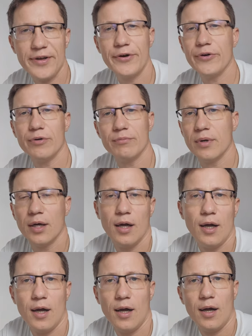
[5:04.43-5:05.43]
Ethereum,
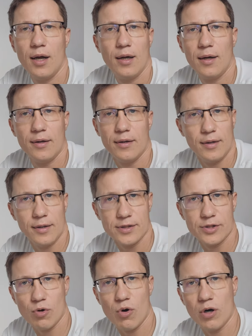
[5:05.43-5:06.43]

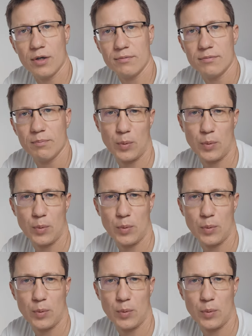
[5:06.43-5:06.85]
and so on.